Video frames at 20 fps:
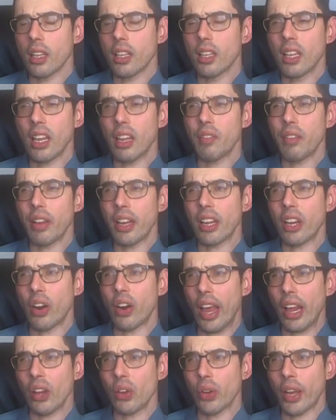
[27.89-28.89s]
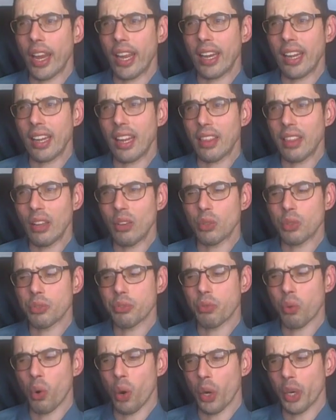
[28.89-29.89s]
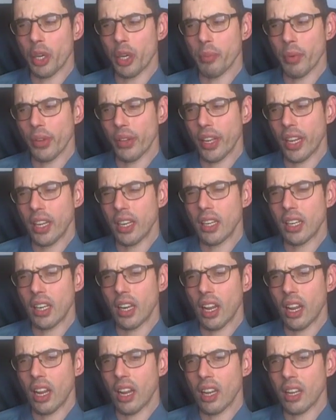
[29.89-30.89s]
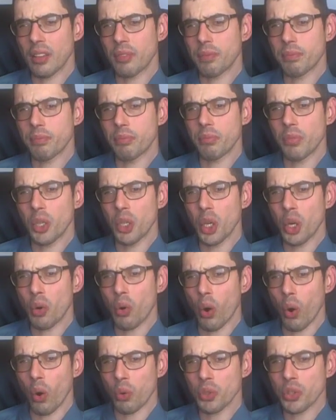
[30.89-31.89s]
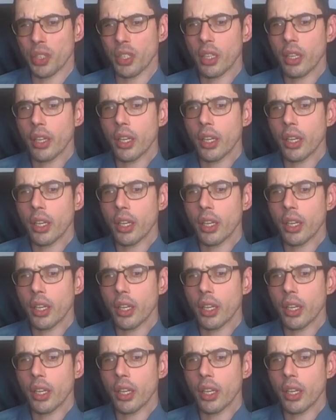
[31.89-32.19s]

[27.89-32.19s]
giving or allocating, I think it was 400 million euros